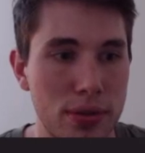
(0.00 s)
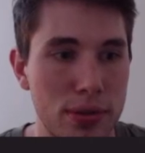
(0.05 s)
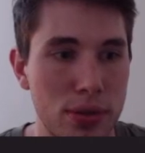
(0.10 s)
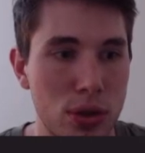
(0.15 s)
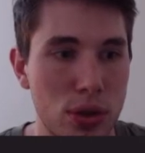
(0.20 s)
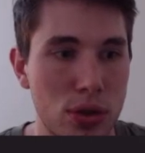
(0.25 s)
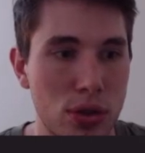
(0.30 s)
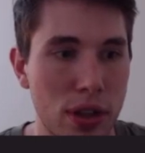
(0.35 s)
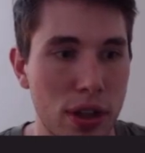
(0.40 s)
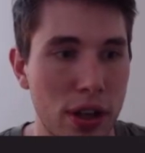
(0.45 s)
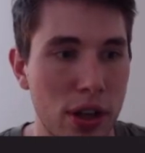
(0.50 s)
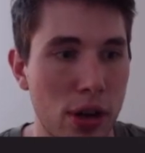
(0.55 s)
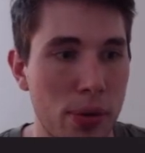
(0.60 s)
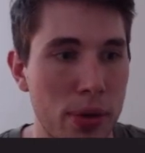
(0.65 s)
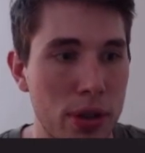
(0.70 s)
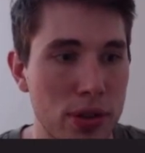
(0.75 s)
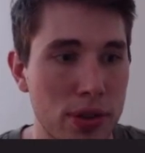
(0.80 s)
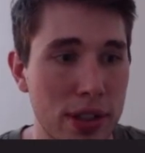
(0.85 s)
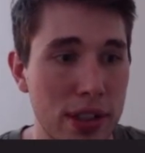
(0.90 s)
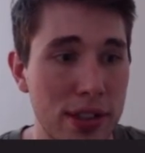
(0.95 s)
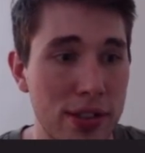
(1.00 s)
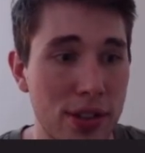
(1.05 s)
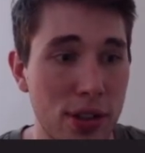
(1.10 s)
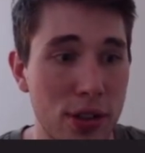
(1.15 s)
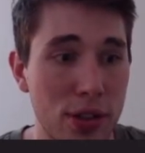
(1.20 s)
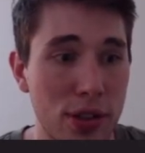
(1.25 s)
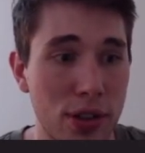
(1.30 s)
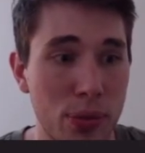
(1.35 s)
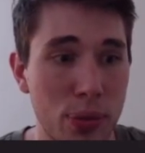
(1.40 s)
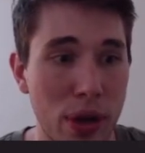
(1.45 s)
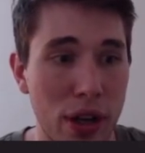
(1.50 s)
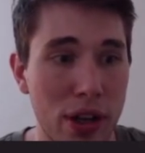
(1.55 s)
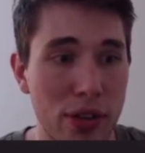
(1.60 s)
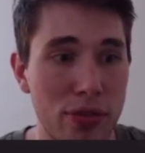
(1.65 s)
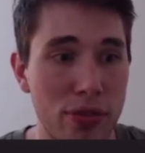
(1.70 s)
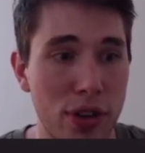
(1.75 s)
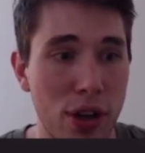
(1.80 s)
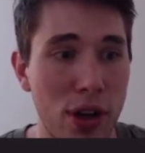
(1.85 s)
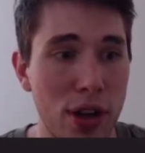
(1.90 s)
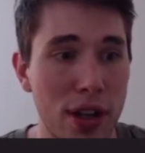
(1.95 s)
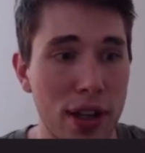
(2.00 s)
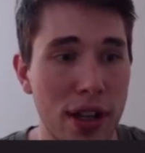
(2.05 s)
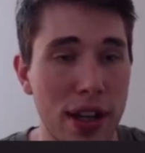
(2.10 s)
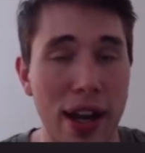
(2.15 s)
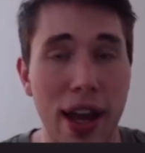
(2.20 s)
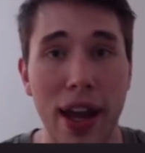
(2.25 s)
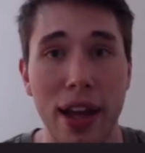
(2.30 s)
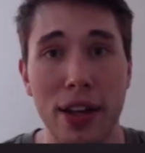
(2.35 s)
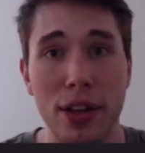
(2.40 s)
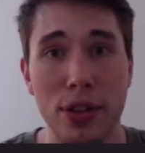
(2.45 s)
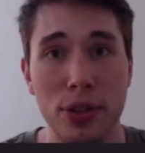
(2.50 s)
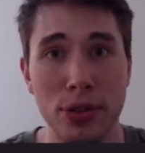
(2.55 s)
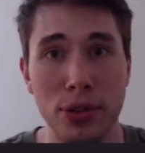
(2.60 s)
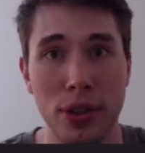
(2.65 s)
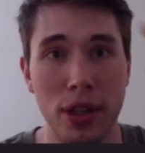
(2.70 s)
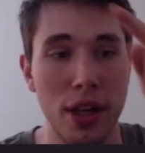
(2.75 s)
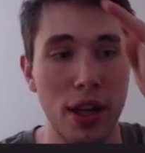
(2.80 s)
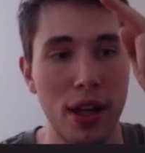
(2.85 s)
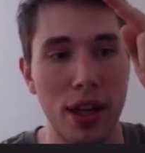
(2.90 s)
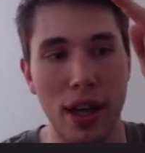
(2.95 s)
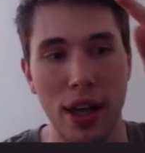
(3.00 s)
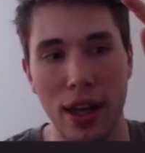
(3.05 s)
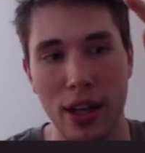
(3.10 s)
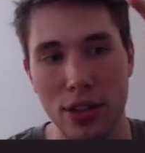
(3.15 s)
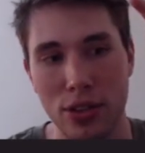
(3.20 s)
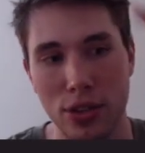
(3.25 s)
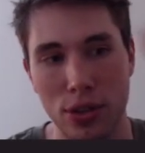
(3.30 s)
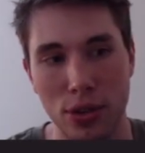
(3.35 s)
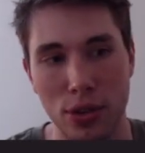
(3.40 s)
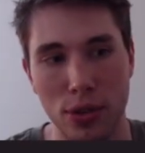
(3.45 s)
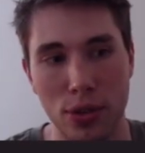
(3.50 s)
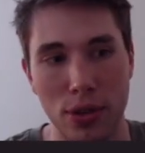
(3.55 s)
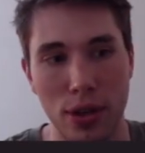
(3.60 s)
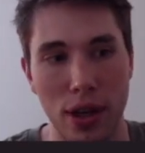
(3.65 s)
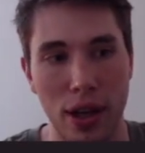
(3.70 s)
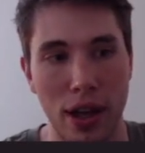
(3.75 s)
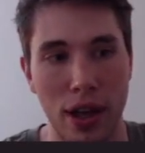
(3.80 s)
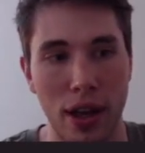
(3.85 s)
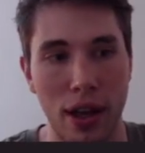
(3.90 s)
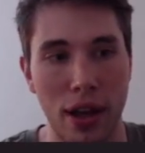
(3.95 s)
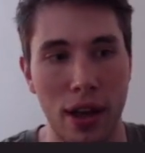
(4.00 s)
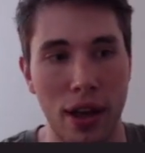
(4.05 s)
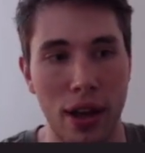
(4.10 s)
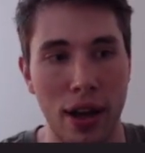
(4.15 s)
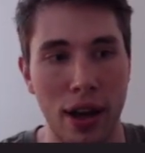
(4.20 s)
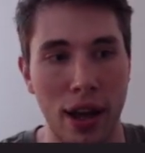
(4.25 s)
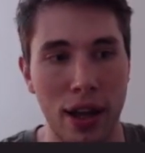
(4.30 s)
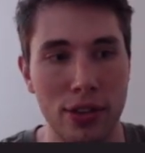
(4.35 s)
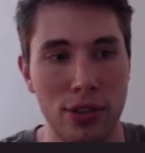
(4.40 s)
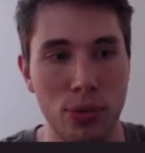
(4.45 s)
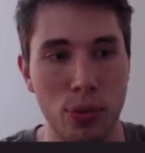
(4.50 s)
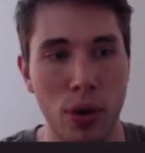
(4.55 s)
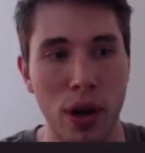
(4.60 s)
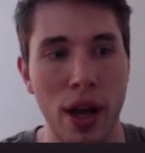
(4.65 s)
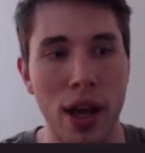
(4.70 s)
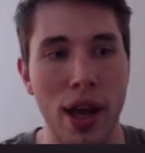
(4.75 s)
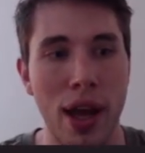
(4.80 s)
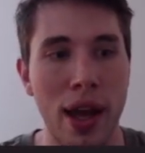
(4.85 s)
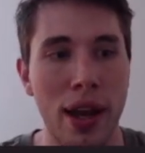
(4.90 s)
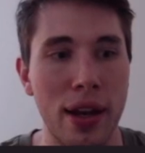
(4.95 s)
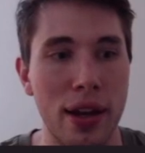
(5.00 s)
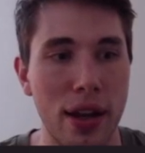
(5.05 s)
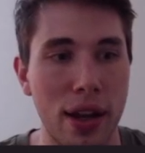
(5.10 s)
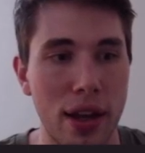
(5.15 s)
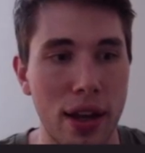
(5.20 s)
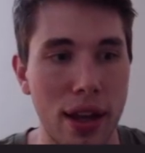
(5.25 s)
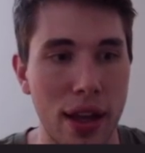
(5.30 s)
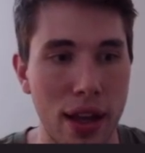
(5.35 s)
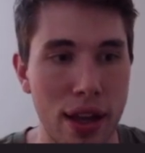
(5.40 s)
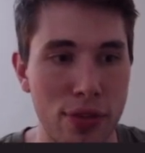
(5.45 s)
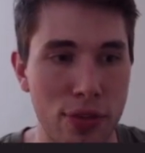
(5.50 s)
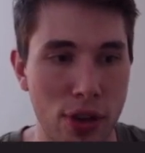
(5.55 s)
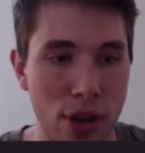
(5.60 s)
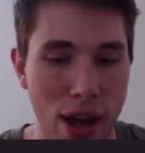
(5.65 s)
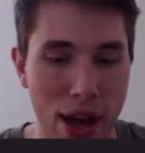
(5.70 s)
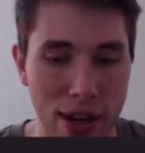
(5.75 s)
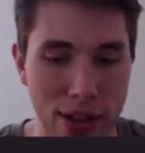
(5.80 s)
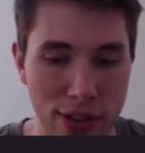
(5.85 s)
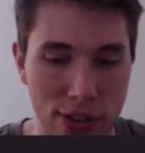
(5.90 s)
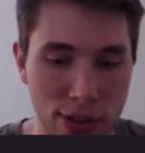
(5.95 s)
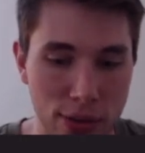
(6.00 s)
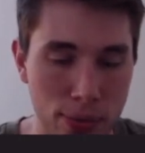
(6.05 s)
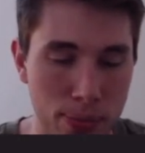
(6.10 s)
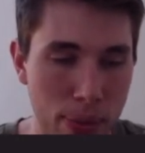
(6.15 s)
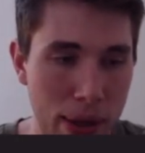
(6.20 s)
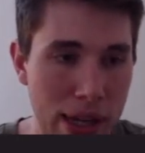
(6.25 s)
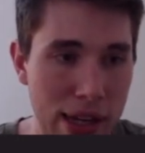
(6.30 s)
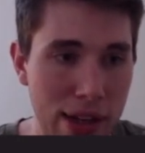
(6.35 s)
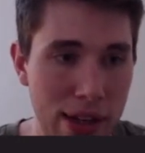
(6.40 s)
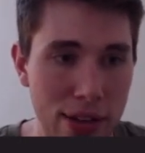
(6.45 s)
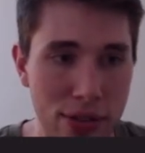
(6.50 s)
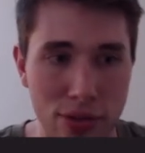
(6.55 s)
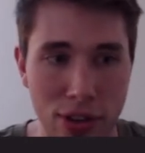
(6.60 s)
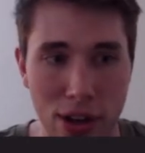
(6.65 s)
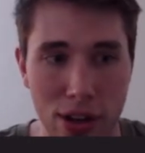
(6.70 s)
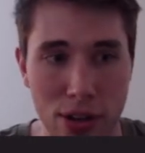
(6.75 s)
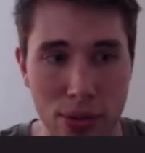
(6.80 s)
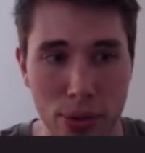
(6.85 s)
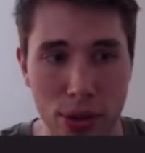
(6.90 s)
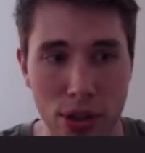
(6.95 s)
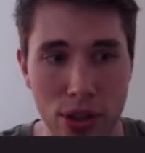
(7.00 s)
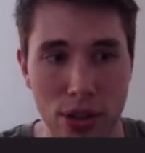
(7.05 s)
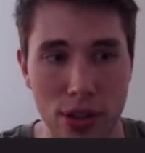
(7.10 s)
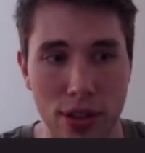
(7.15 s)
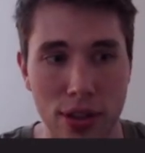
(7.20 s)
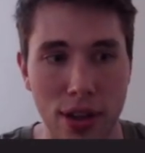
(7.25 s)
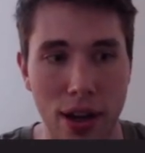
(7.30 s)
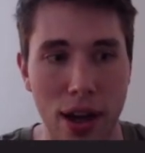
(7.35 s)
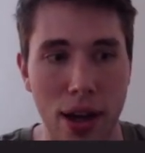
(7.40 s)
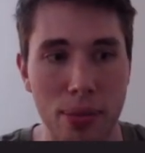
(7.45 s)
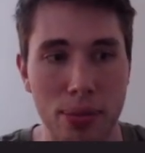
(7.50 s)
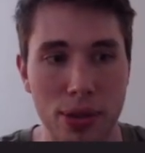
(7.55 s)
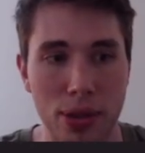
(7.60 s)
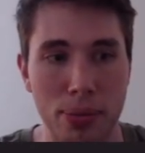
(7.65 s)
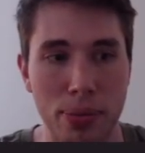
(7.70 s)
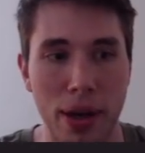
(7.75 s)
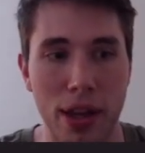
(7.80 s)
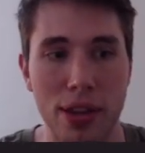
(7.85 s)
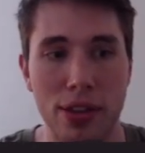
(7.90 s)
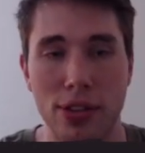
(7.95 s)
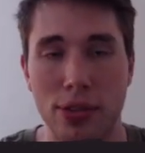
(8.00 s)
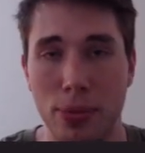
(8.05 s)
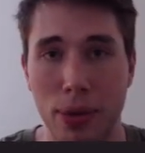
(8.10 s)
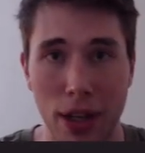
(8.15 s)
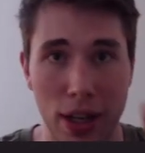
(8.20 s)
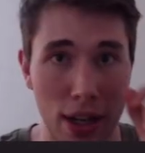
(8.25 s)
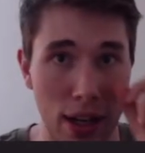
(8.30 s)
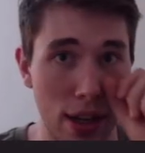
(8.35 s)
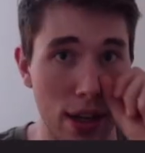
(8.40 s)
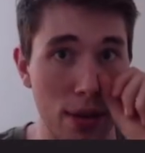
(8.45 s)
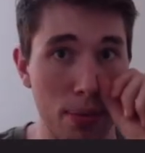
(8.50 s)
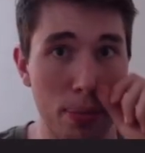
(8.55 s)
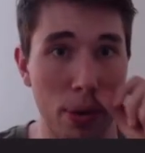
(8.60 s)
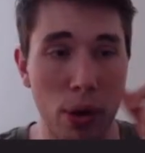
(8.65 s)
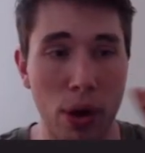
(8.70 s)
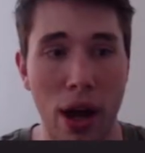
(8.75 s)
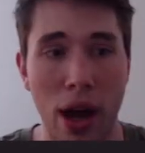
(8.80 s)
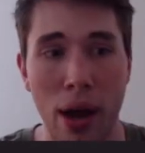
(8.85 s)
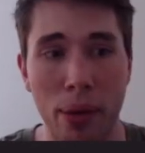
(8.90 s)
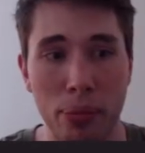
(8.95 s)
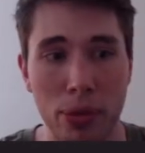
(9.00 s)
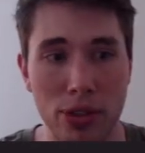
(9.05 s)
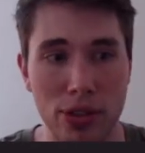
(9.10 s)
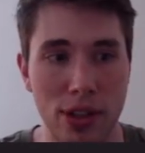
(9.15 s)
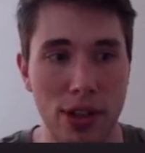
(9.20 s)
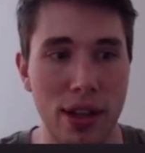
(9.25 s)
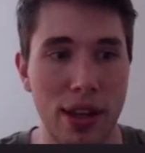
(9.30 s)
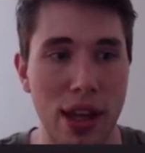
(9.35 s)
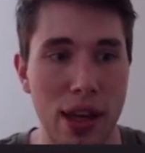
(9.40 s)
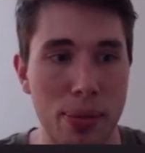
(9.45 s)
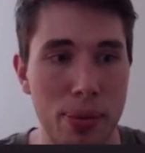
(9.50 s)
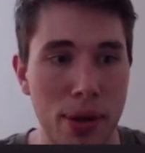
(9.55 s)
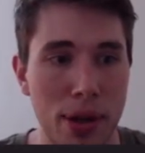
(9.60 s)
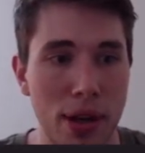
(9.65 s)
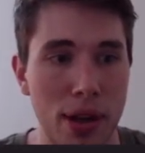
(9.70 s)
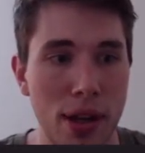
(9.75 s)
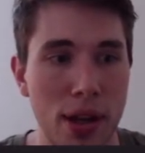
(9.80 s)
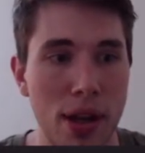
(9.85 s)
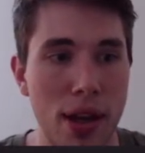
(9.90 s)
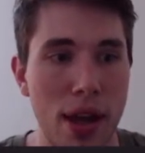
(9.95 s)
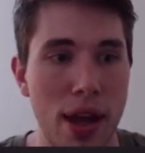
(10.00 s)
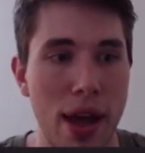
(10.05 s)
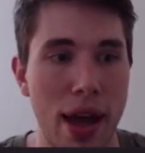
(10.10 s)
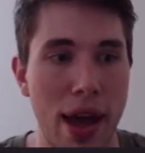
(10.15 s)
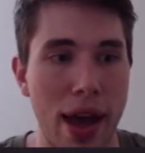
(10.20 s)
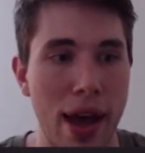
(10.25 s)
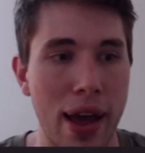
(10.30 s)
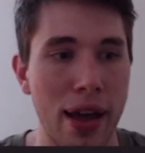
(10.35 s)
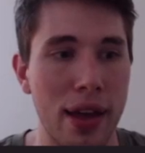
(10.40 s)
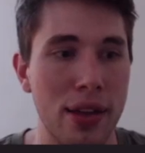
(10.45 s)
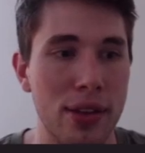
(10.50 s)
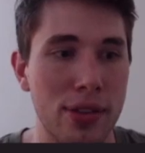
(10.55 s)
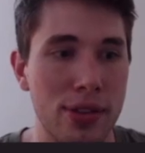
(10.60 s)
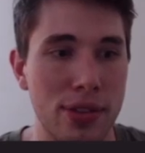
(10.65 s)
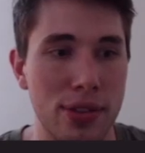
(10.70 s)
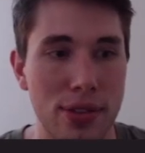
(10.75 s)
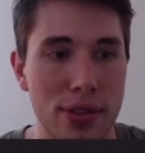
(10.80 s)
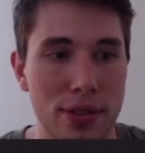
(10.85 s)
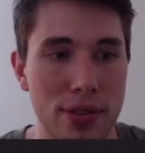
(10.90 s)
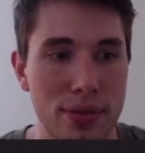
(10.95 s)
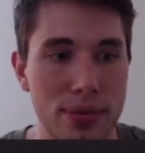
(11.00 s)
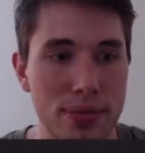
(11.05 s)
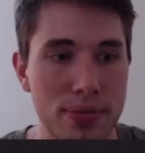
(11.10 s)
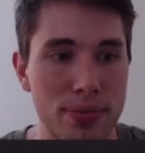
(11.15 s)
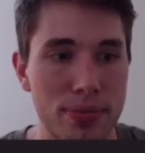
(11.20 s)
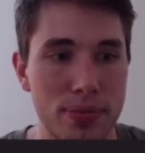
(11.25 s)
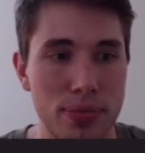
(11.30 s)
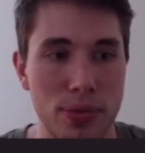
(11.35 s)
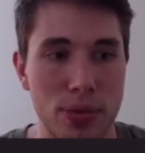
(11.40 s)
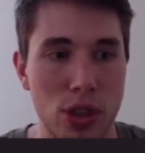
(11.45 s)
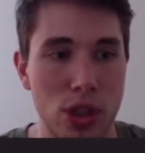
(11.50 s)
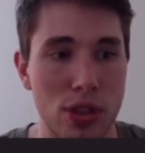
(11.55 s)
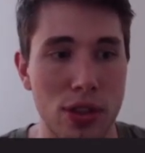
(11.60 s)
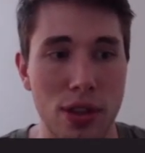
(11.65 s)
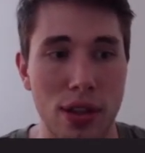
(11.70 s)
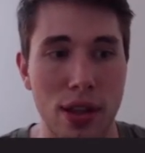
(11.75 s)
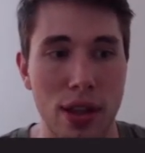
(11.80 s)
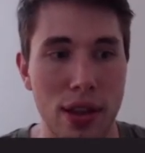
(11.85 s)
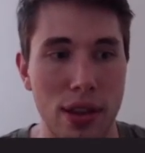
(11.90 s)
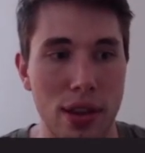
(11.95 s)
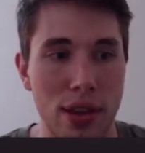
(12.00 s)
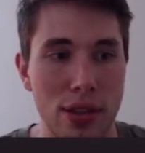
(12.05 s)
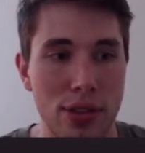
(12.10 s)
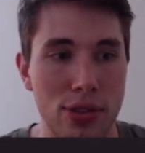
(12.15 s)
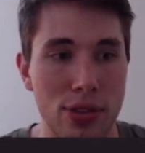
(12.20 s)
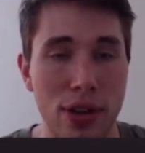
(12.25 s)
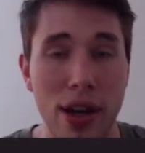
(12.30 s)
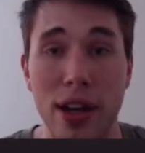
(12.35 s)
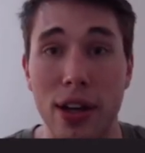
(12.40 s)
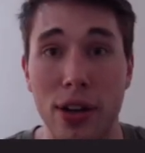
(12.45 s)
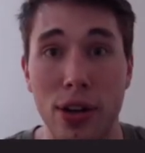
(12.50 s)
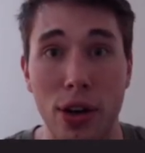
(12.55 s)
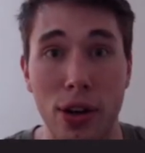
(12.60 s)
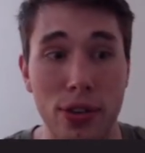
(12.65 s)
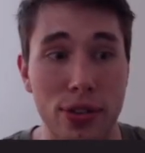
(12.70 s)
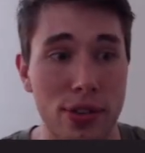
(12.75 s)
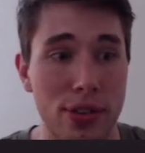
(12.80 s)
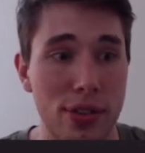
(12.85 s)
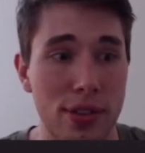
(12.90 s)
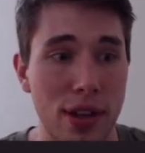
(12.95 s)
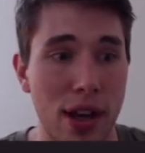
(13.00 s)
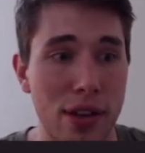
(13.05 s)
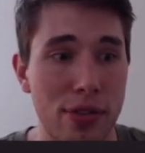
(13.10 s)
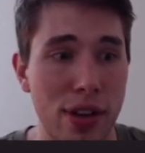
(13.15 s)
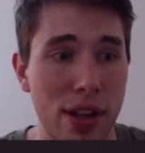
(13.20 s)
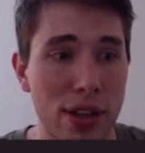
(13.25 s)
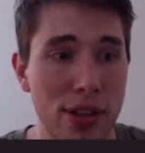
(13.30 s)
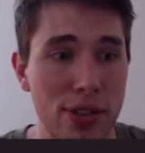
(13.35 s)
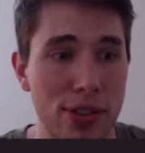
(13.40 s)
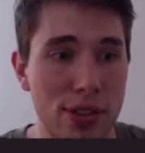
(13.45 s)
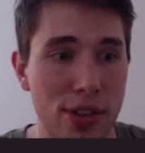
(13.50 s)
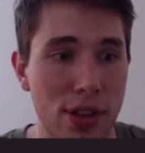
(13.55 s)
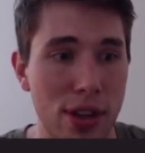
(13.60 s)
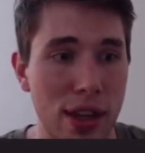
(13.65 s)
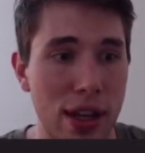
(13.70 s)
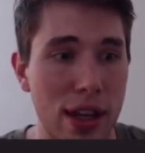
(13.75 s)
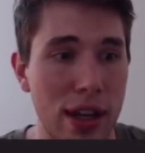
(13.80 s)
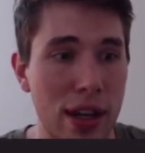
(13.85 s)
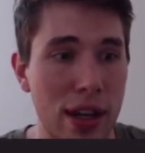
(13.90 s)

trigonometry, so we're converting an angle into an x and y, and if you had a speed variable, you'd times it by the speed here, but I'm just going to keep it as just the straight cos and sine values, so that,